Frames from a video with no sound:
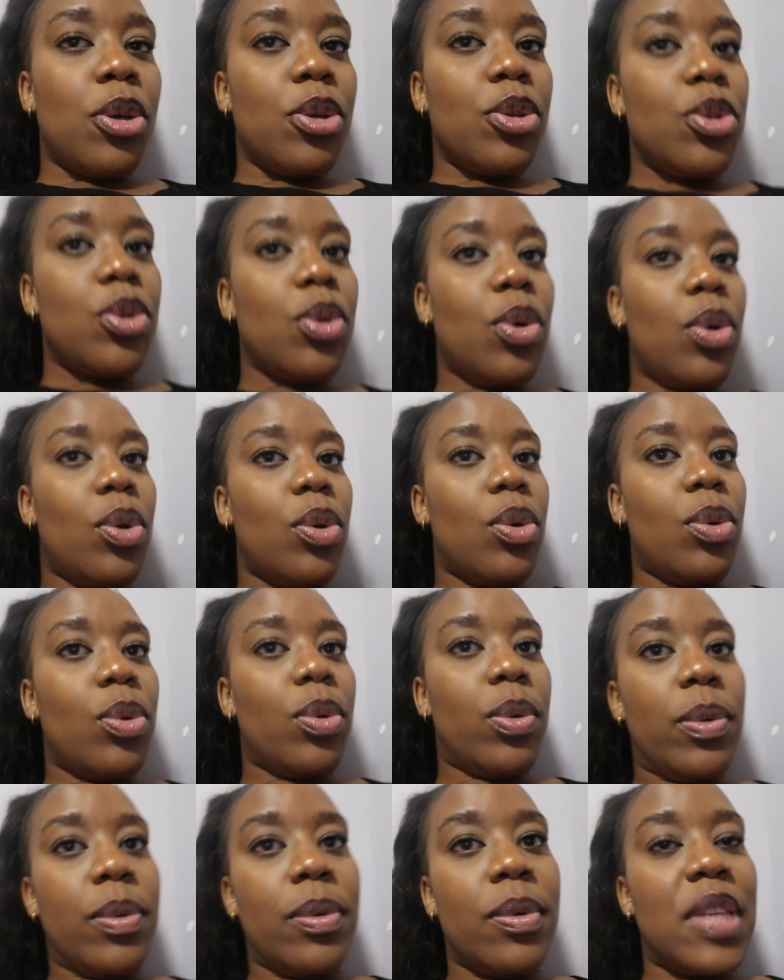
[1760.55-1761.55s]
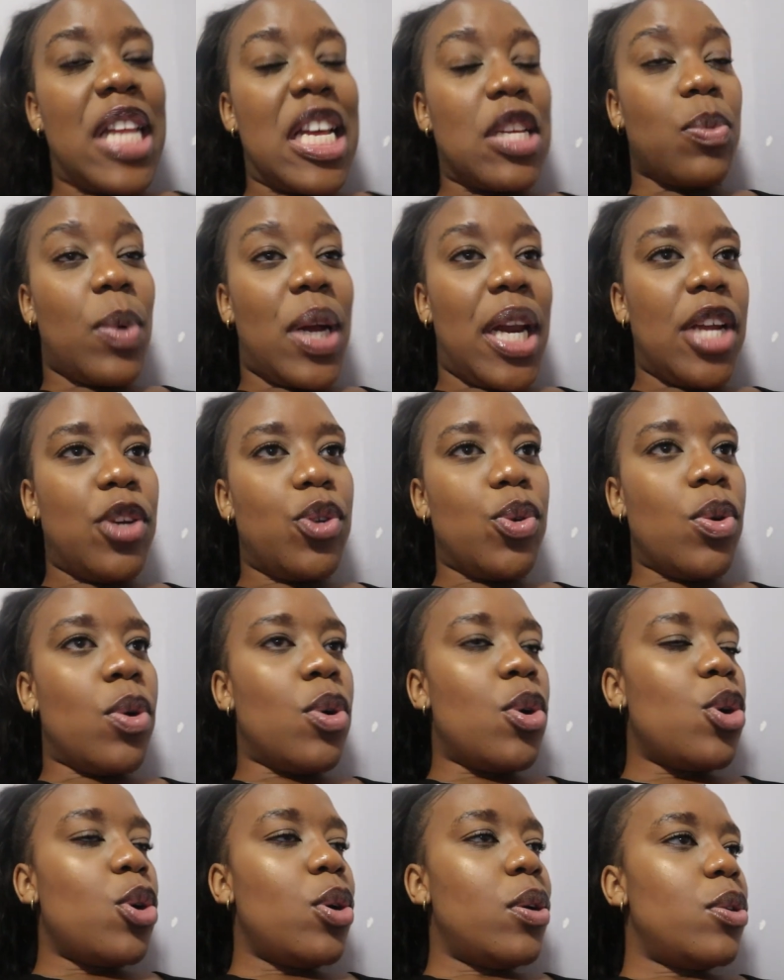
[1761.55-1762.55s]
so that's what i do
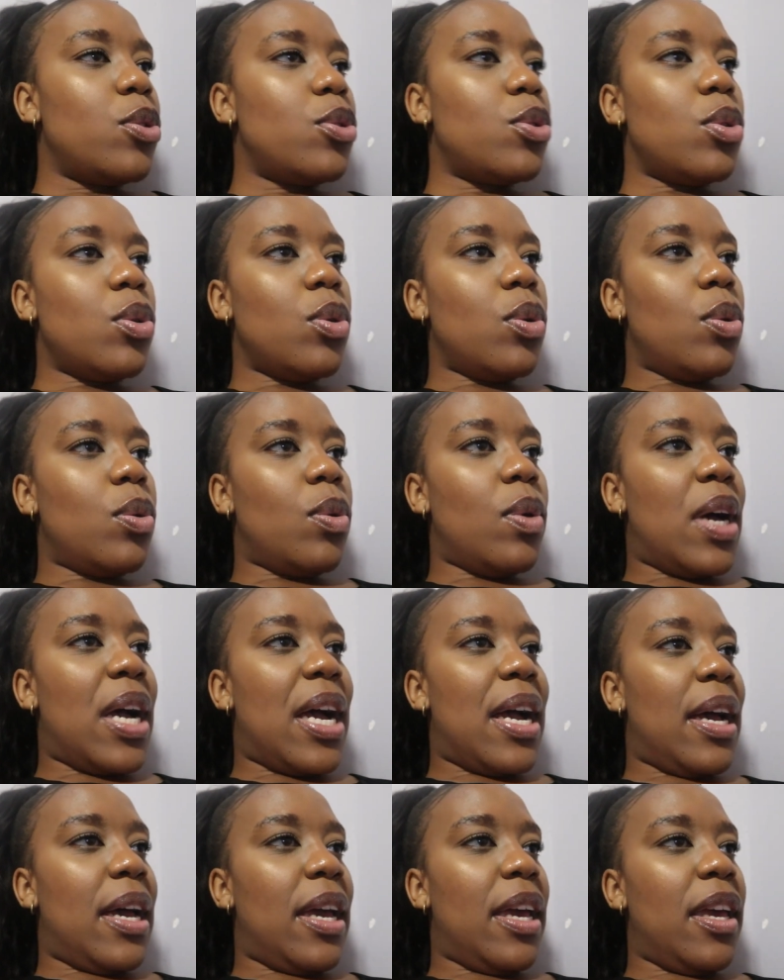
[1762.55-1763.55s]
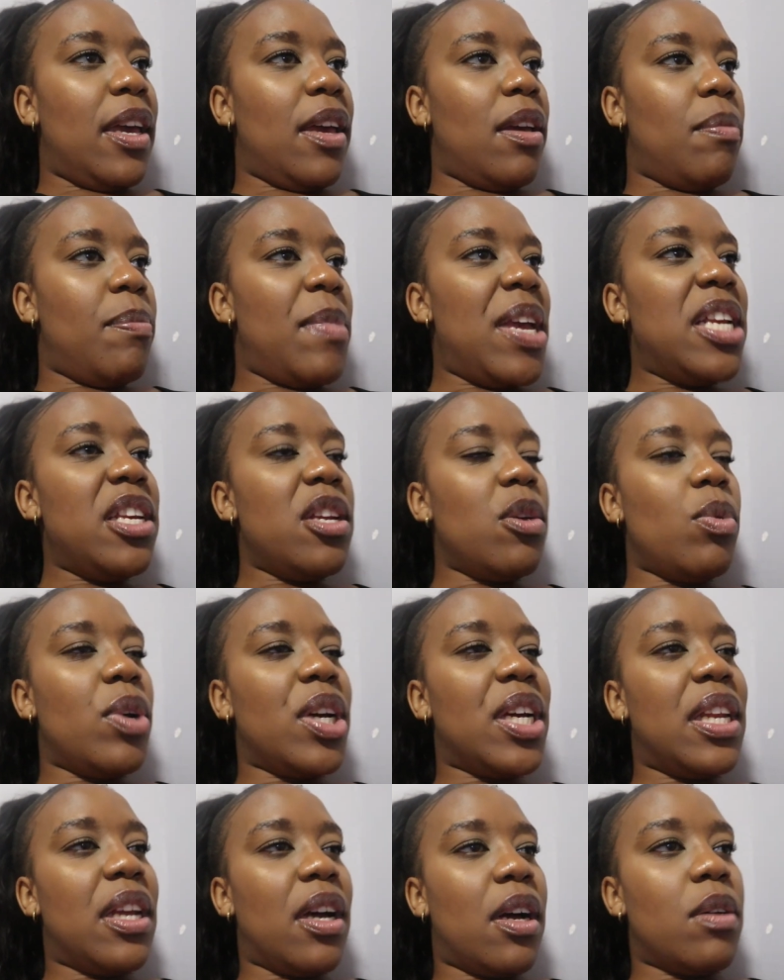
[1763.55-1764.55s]
so i mainly
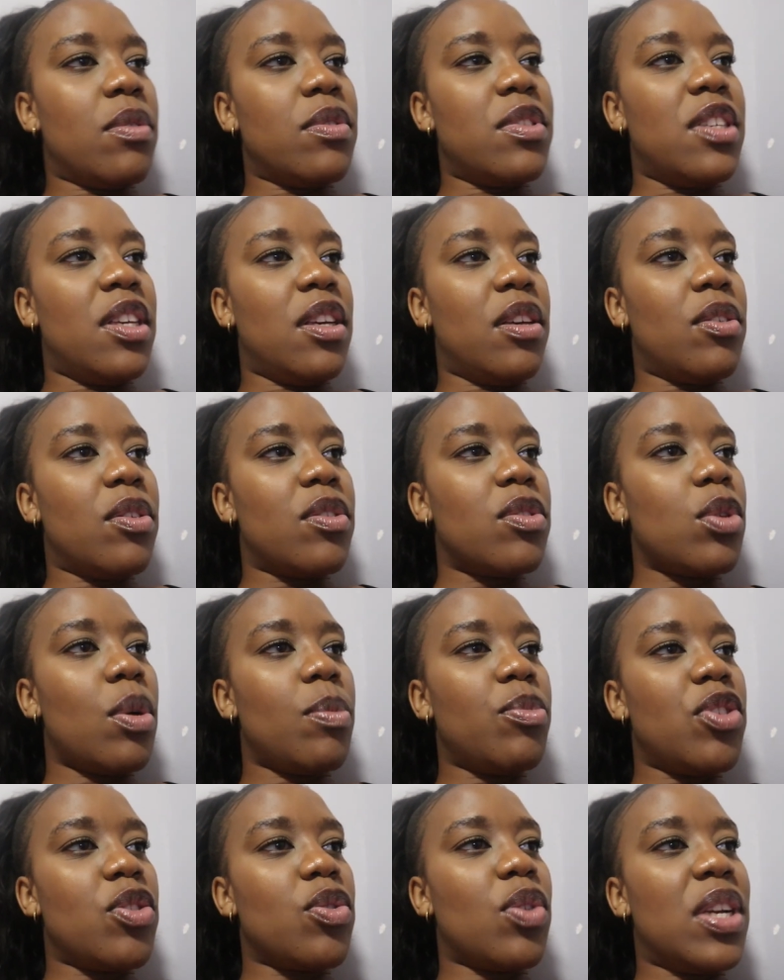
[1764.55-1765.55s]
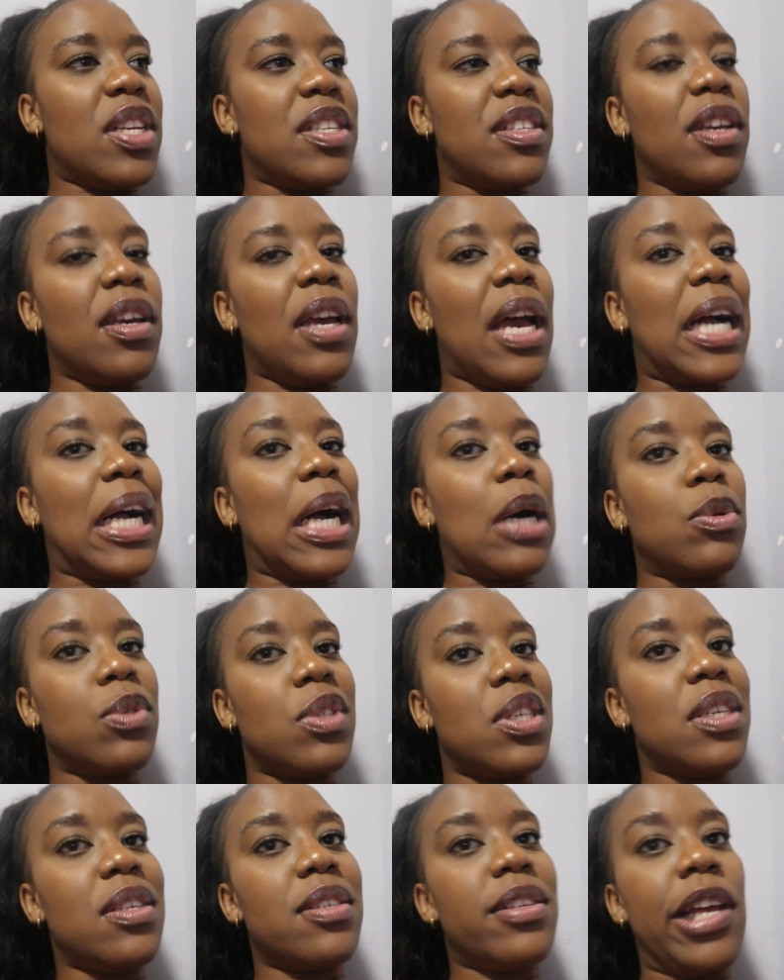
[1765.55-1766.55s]
work in accounting so i'm just going to say
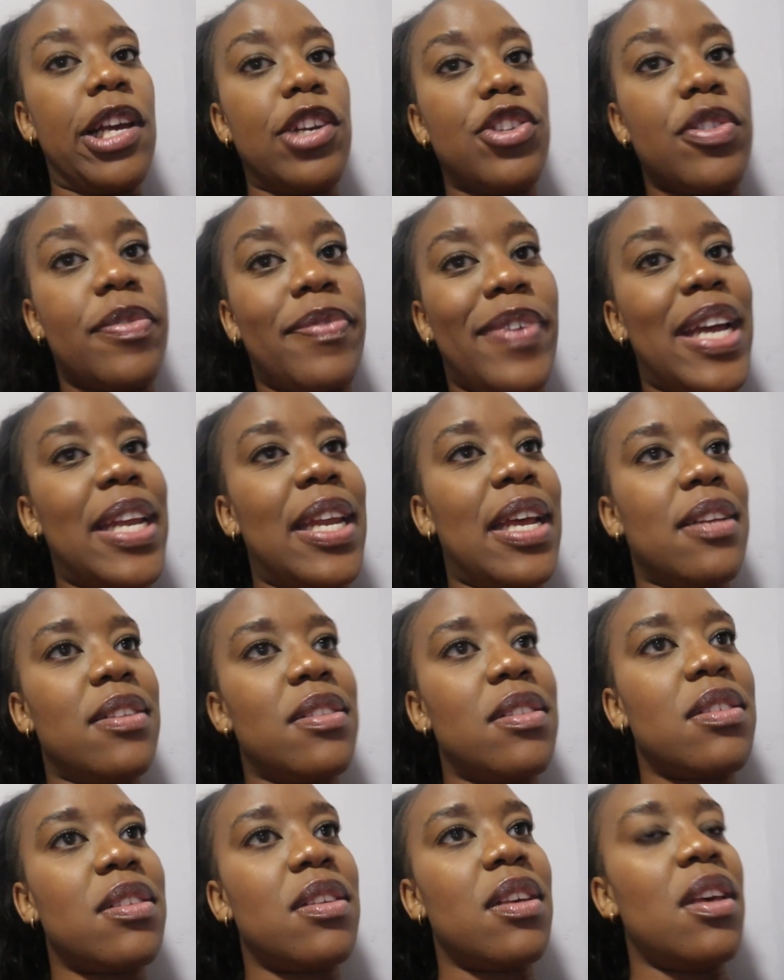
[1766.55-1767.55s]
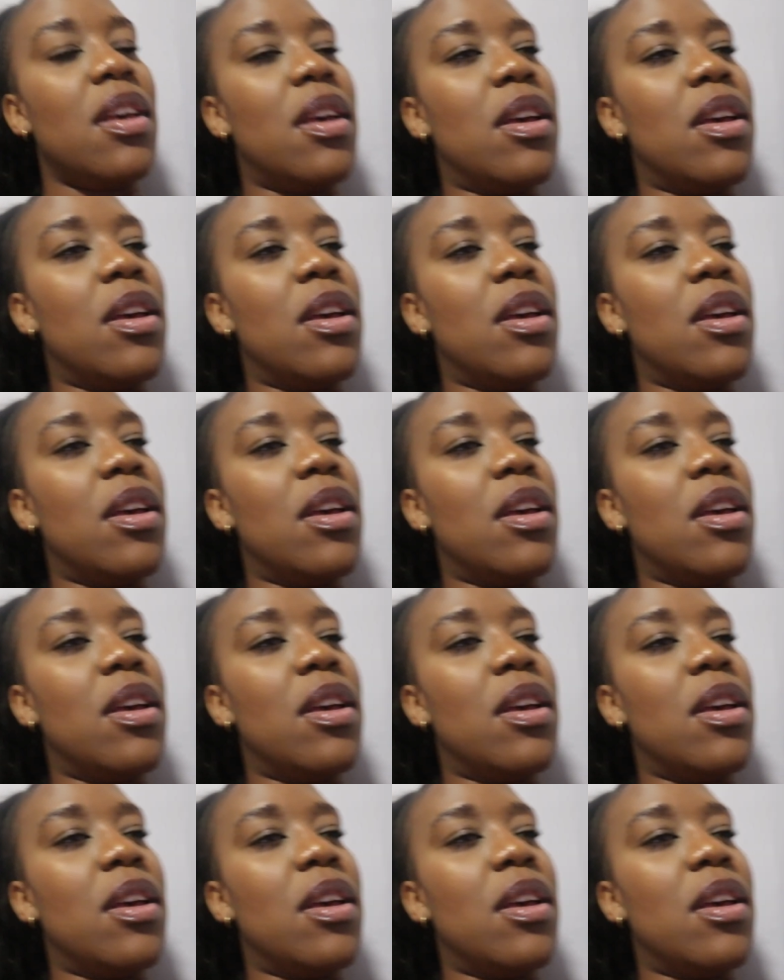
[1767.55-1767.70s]
accounting slash finance